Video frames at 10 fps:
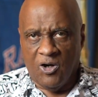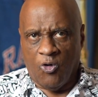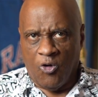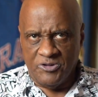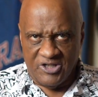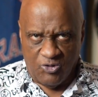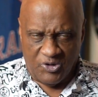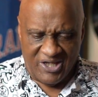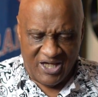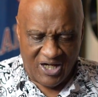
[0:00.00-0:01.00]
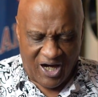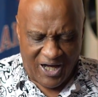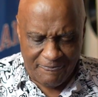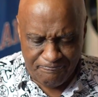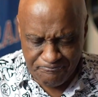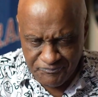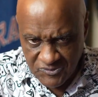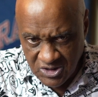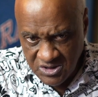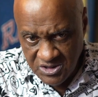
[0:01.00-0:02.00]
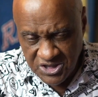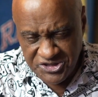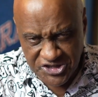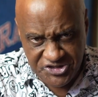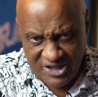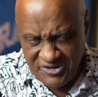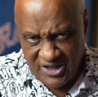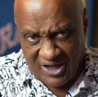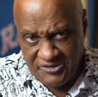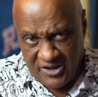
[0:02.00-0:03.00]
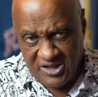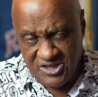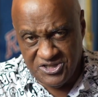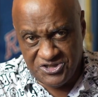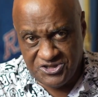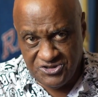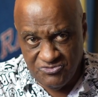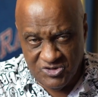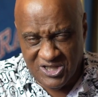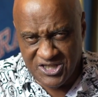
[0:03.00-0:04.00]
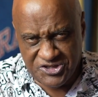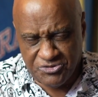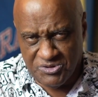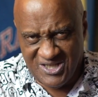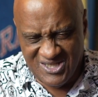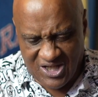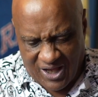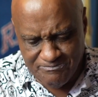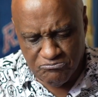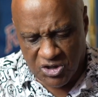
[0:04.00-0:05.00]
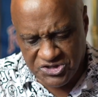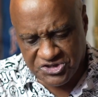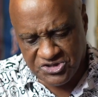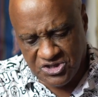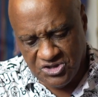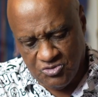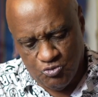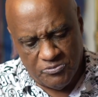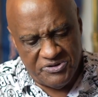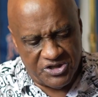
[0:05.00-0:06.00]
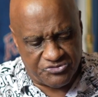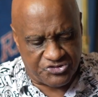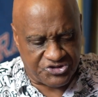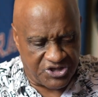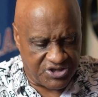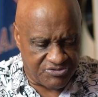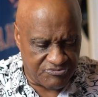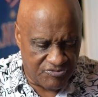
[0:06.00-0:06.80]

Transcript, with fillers: on on AI. In addition, I think I think his relationship with Elon Musk would be interesting,